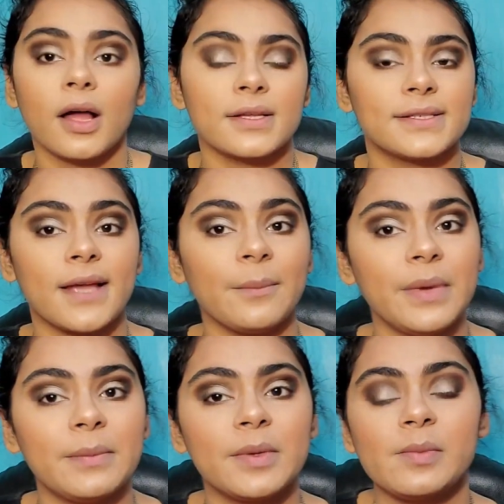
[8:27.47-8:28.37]
Some
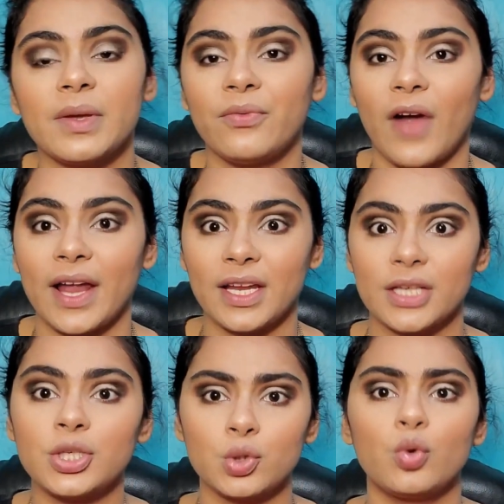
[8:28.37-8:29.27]
people may find
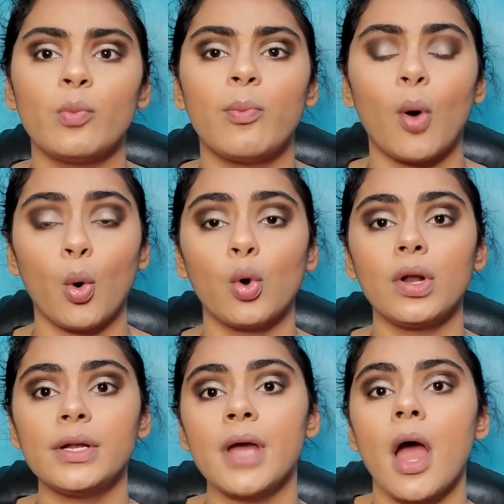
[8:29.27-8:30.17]
it too
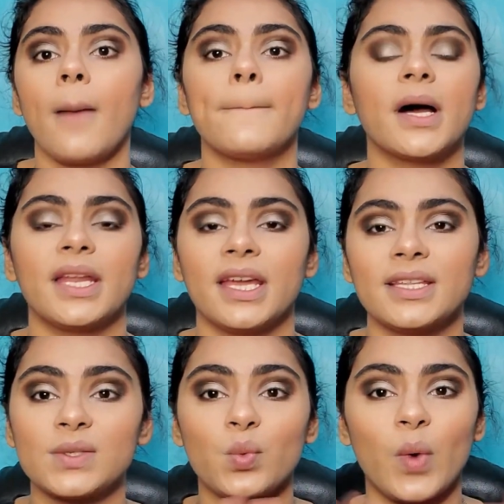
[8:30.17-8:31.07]
bold, but
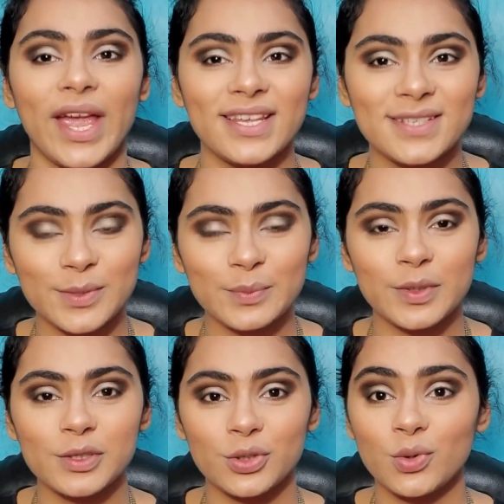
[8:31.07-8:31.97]
it's very
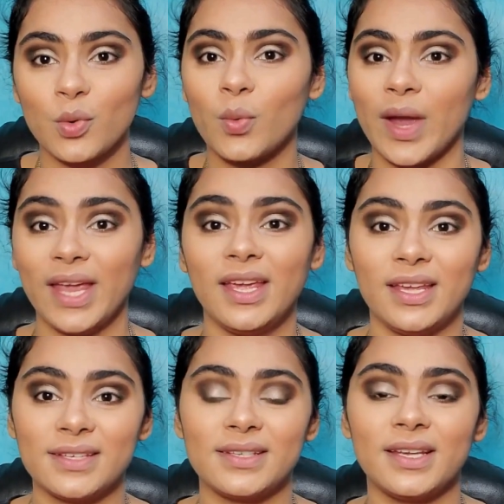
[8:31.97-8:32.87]
simple to do, very
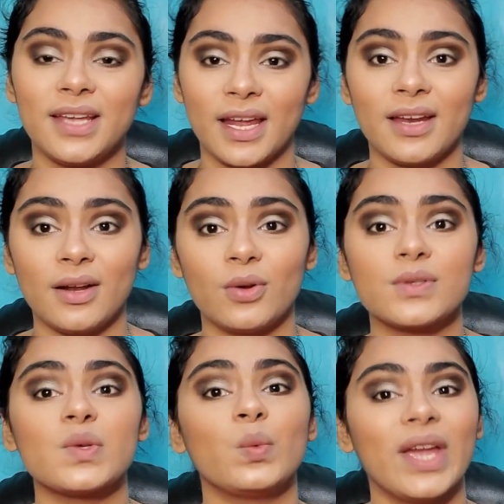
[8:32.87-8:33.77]
easy, yet it
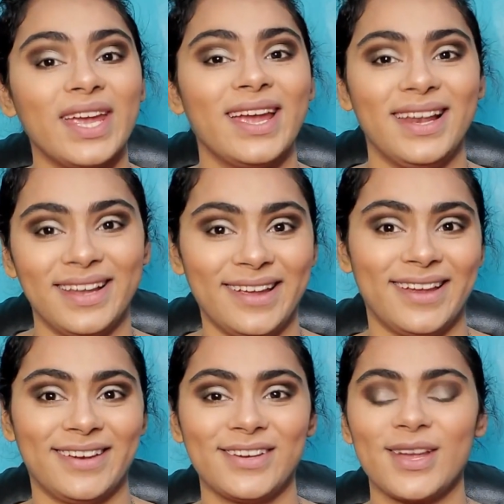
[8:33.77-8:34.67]
looks very
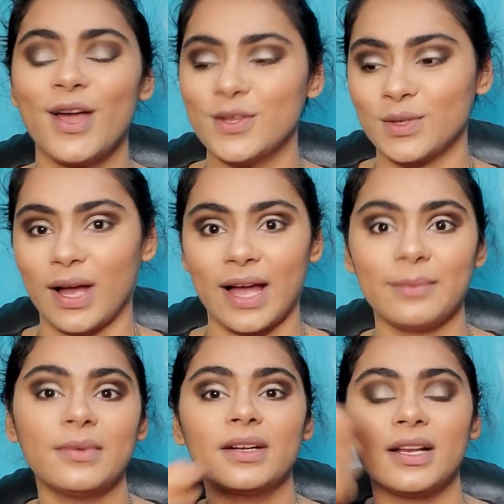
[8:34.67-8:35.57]
elegant. So
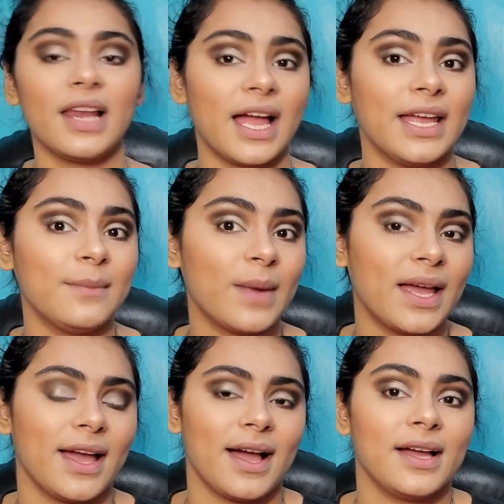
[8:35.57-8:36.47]
I'm gonna line
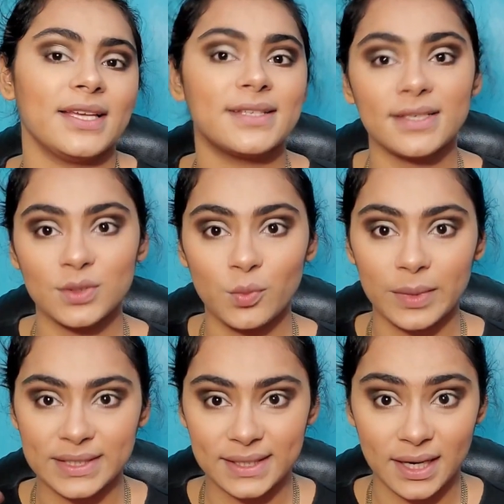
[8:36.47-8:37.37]
my eyes and do
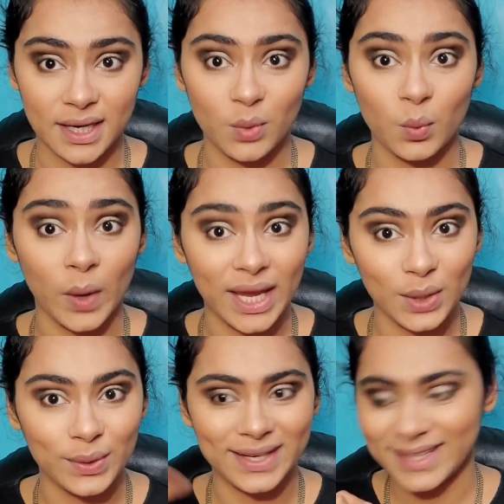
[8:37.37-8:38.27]
mascara very
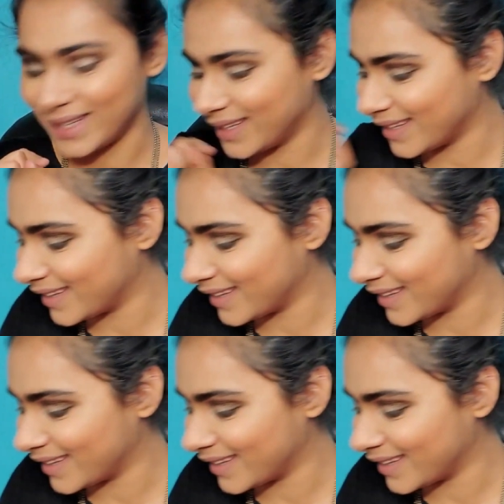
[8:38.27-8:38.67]
quickly.